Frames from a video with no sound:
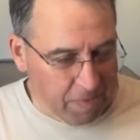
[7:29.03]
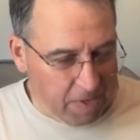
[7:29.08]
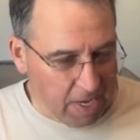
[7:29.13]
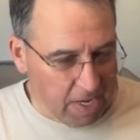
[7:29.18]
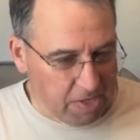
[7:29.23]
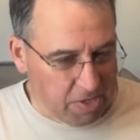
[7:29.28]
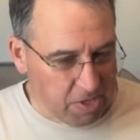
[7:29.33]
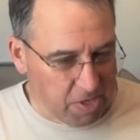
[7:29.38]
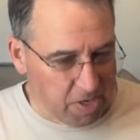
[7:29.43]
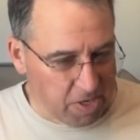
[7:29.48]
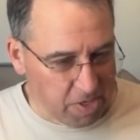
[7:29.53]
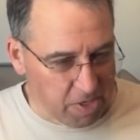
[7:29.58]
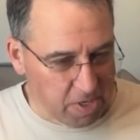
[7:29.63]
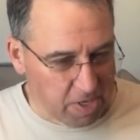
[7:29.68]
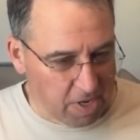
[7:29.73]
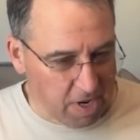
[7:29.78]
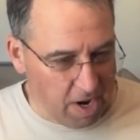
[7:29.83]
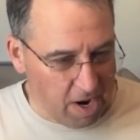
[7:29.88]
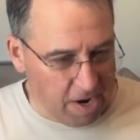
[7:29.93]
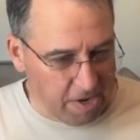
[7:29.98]
It's just
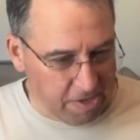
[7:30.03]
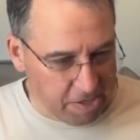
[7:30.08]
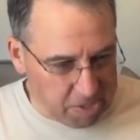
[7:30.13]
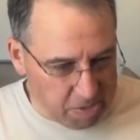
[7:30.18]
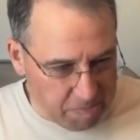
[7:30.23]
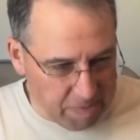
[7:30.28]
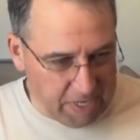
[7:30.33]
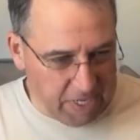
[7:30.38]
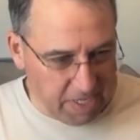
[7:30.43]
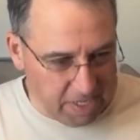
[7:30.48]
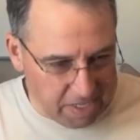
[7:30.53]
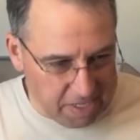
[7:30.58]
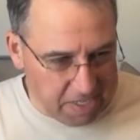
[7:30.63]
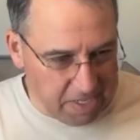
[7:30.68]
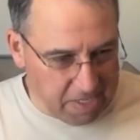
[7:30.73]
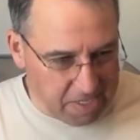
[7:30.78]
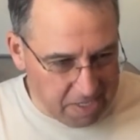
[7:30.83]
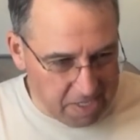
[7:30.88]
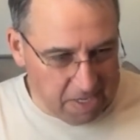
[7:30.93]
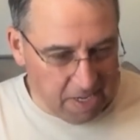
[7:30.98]
our
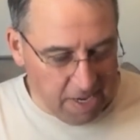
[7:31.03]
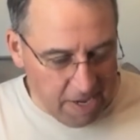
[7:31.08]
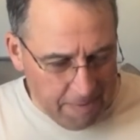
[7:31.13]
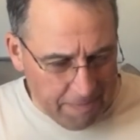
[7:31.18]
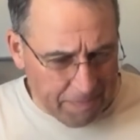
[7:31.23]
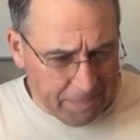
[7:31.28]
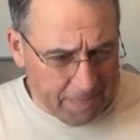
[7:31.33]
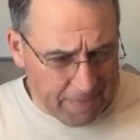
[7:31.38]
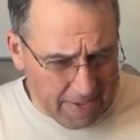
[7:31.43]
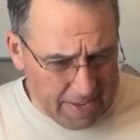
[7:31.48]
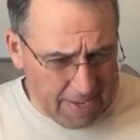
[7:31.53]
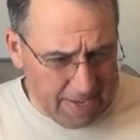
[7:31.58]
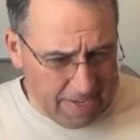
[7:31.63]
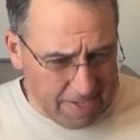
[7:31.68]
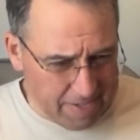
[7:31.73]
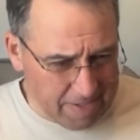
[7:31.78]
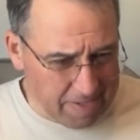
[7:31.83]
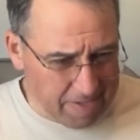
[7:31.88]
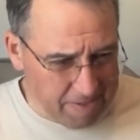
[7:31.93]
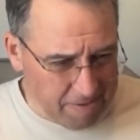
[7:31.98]
species
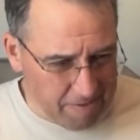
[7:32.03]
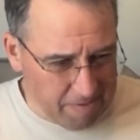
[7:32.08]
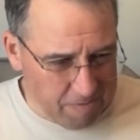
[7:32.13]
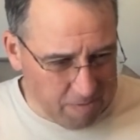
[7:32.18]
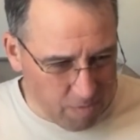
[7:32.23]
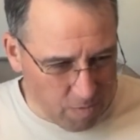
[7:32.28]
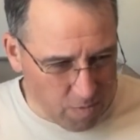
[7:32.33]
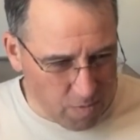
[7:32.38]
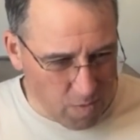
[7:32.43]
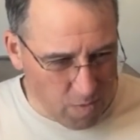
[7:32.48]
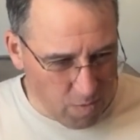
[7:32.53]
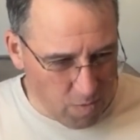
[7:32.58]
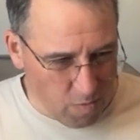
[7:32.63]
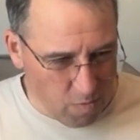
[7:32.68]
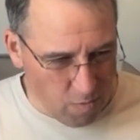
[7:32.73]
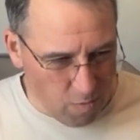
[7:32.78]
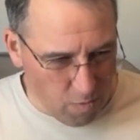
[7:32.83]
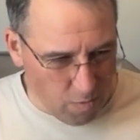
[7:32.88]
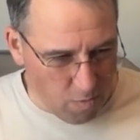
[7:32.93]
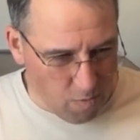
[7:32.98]
isn't
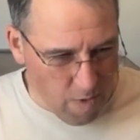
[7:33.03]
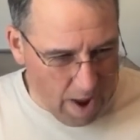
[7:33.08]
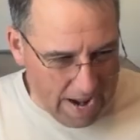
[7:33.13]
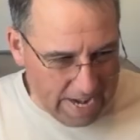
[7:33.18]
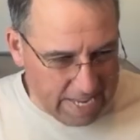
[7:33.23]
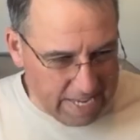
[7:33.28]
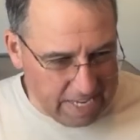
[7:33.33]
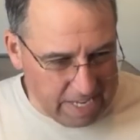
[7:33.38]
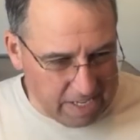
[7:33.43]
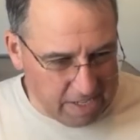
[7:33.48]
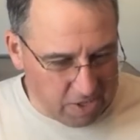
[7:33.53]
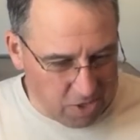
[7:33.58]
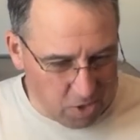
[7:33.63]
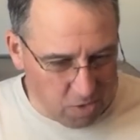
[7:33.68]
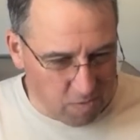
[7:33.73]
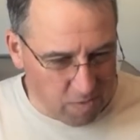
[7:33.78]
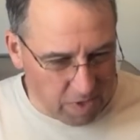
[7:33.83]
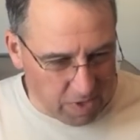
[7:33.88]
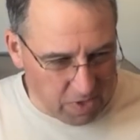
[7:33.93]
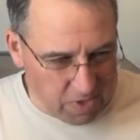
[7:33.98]
ready
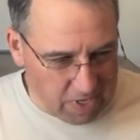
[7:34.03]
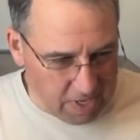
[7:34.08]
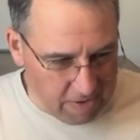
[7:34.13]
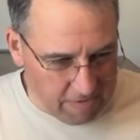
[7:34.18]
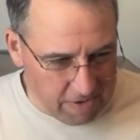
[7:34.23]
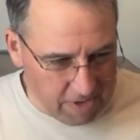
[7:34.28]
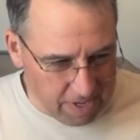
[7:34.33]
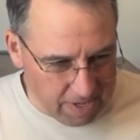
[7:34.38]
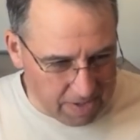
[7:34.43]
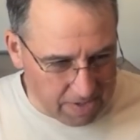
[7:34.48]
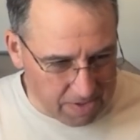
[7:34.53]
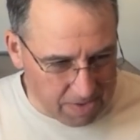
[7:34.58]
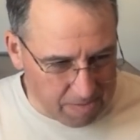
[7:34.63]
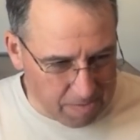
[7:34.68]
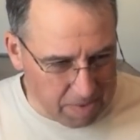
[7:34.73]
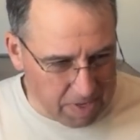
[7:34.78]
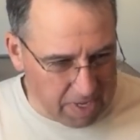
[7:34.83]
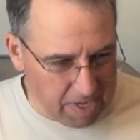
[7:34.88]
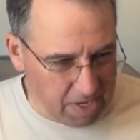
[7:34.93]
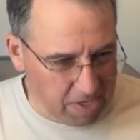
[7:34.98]
to receive it
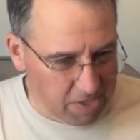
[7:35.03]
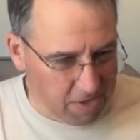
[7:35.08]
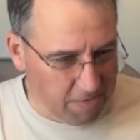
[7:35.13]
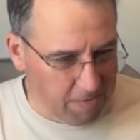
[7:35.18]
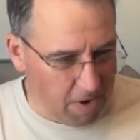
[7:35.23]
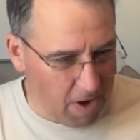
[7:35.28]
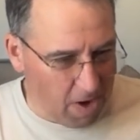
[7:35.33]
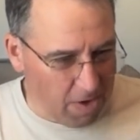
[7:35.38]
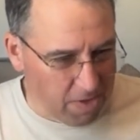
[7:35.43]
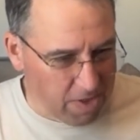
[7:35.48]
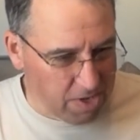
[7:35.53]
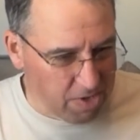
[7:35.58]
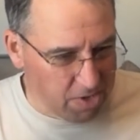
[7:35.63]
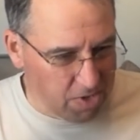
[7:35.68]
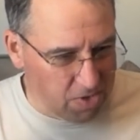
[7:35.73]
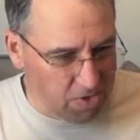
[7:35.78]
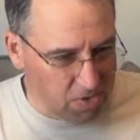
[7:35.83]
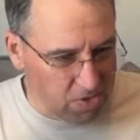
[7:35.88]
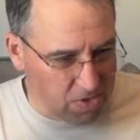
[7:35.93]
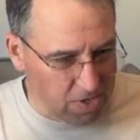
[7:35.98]
because of all
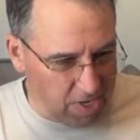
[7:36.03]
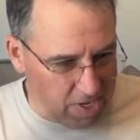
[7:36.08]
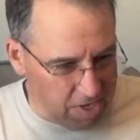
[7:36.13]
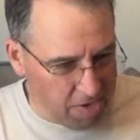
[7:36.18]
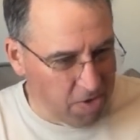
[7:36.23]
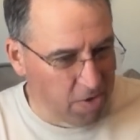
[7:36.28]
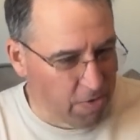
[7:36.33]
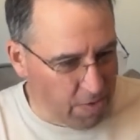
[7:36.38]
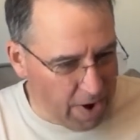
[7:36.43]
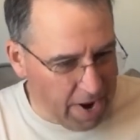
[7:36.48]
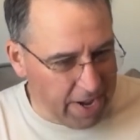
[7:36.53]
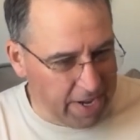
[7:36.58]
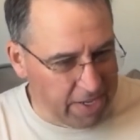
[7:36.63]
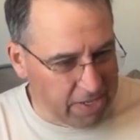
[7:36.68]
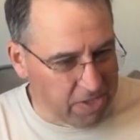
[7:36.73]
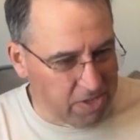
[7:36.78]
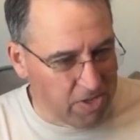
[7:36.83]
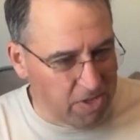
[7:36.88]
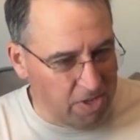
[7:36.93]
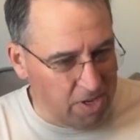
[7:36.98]
this
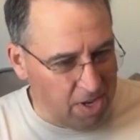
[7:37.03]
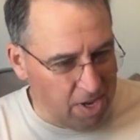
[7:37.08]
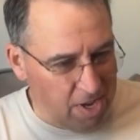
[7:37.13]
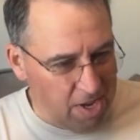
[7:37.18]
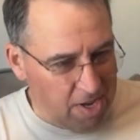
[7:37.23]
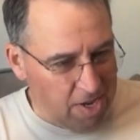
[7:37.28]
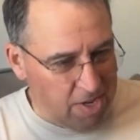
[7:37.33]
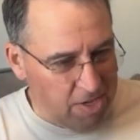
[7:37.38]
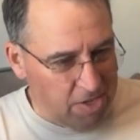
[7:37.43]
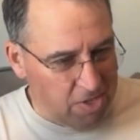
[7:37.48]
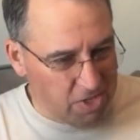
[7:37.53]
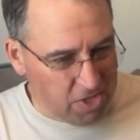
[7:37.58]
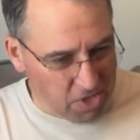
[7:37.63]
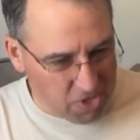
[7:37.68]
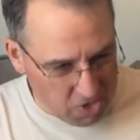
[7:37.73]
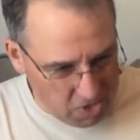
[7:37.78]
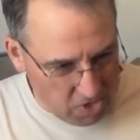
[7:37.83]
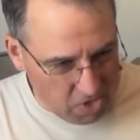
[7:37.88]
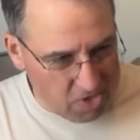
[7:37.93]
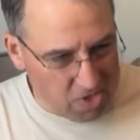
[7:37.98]
ingrained
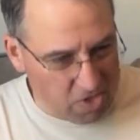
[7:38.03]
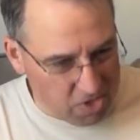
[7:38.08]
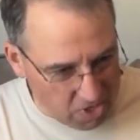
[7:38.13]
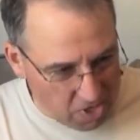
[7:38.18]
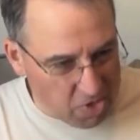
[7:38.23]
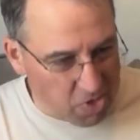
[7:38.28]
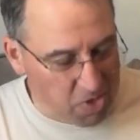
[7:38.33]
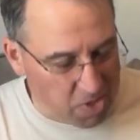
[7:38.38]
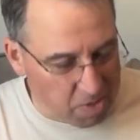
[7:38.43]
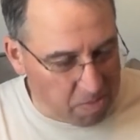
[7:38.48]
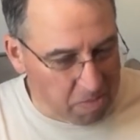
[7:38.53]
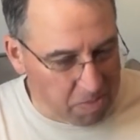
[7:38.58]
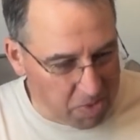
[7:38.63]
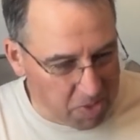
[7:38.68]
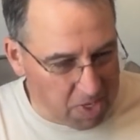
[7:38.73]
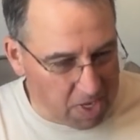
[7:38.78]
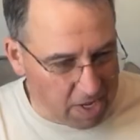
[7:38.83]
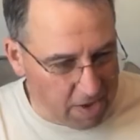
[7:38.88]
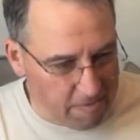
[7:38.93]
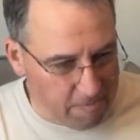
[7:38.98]

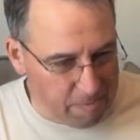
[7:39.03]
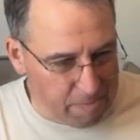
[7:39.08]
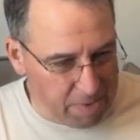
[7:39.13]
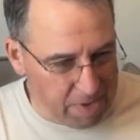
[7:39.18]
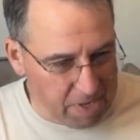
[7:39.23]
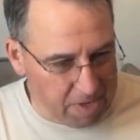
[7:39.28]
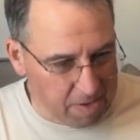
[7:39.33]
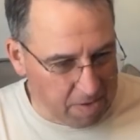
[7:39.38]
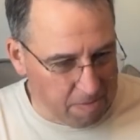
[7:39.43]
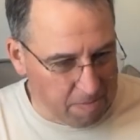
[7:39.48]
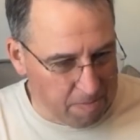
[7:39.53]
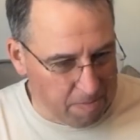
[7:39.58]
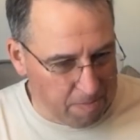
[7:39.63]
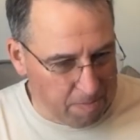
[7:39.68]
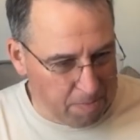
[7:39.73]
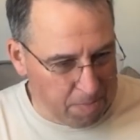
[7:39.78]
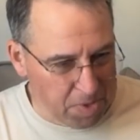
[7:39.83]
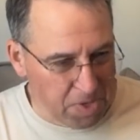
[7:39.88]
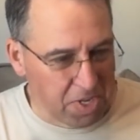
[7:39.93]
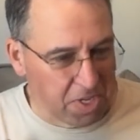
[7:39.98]
systems that have been
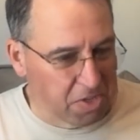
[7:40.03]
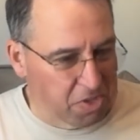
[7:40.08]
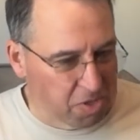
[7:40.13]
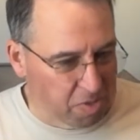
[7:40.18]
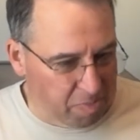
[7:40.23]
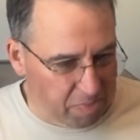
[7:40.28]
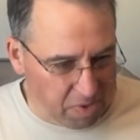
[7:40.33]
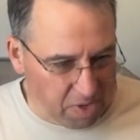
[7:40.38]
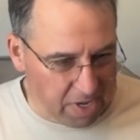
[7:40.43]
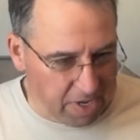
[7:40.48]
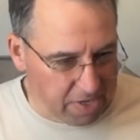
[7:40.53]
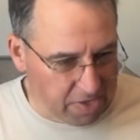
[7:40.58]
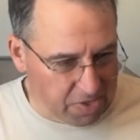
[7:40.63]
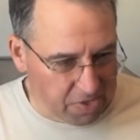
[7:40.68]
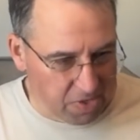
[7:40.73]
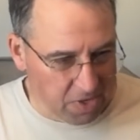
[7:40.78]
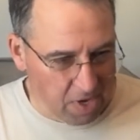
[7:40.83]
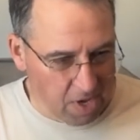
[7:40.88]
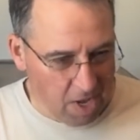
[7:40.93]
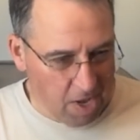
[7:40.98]
put into
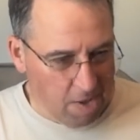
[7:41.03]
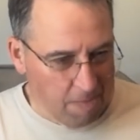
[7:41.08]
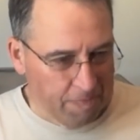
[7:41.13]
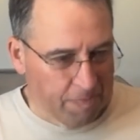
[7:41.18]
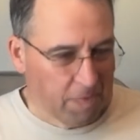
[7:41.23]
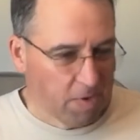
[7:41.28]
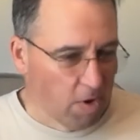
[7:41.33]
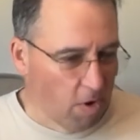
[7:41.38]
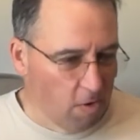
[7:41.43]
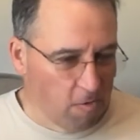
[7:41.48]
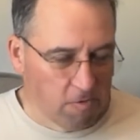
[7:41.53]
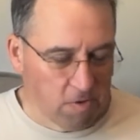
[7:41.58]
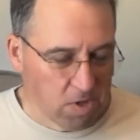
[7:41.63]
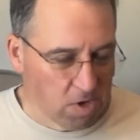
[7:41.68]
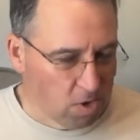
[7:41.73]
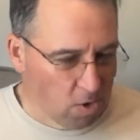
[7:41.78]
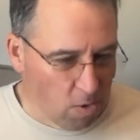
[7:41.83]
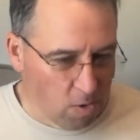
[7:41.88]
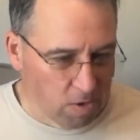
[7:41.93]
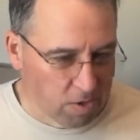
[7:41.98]
place over
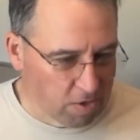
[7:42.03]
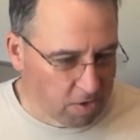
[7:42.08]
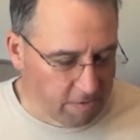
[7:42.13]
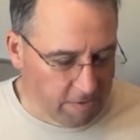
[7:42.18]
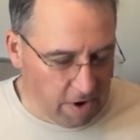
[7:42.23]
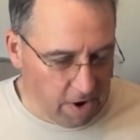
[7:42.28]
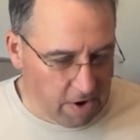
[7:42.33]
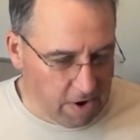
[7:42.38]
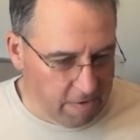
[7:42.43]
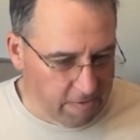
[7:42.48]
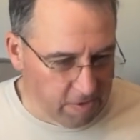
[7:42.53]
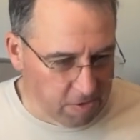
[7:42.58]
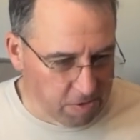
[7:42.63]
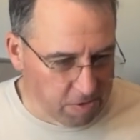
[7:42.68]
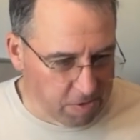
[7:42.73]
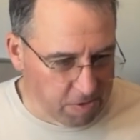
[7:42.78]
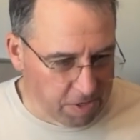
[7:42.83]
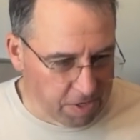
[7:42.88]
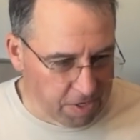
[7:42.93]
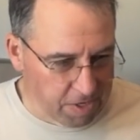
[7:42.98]
the course of our
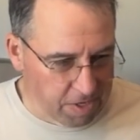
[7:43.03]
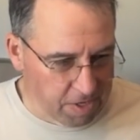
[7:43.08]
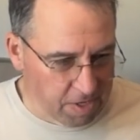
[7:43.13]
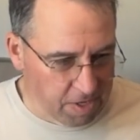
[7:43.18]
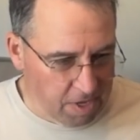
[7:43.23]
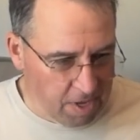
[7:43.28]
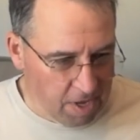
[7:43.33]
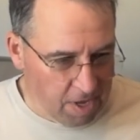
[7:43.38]
evolution.